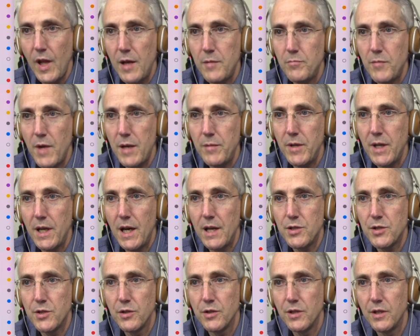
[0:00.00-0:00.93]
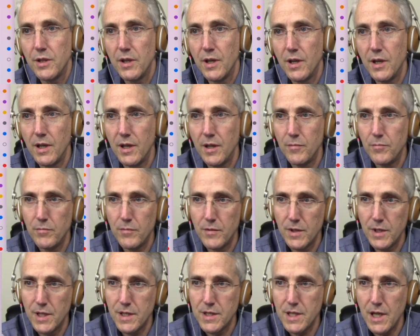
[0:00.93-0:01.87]
Maybe I should,
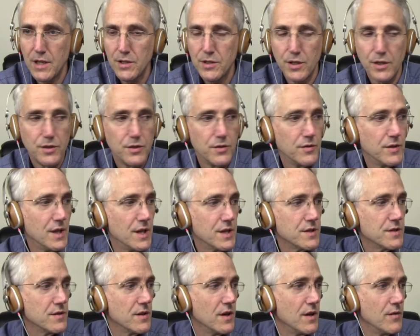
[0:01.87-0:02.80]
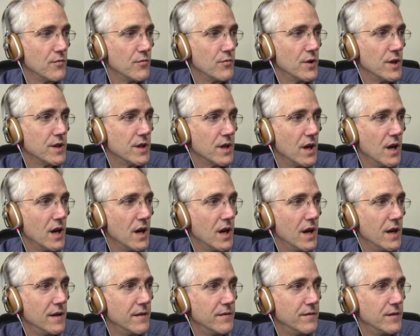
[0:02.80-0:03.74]
let's actually do this with
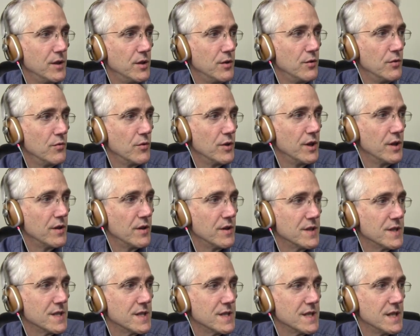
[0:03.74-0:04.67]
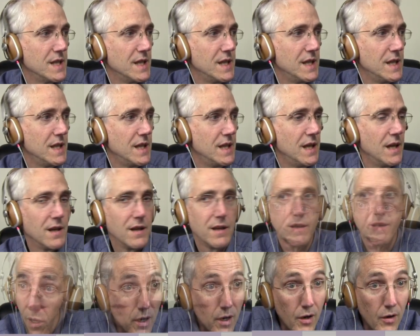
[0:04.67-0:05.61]
a view where you can see.
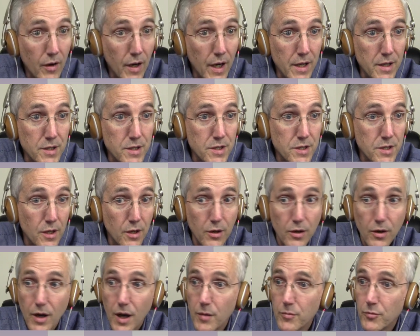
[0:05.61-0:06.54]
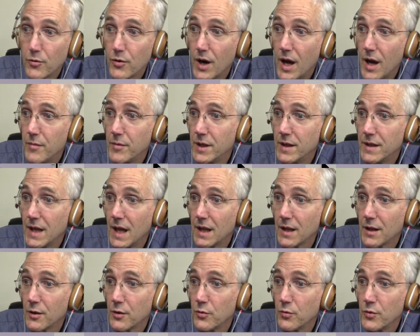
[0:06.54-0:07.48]
All right, so I'm grabbing
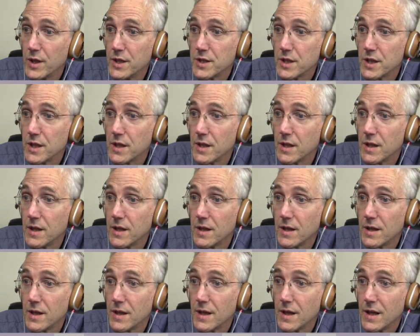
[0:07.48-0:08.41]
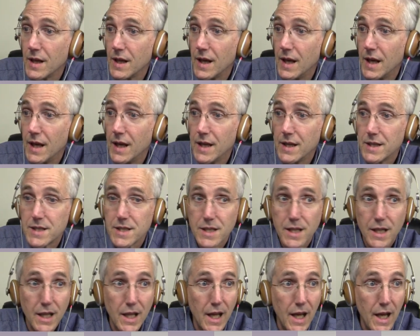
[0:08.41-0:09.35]
that little widget and
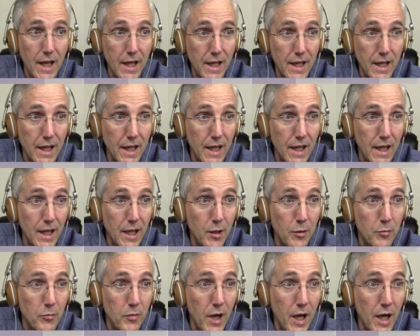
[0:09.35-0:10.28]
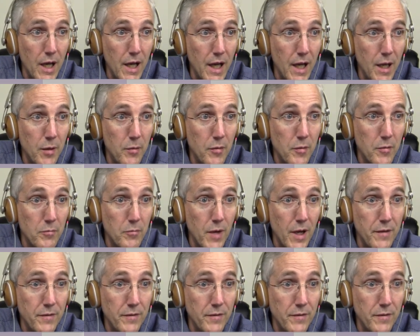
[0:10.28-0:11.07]
sliding my my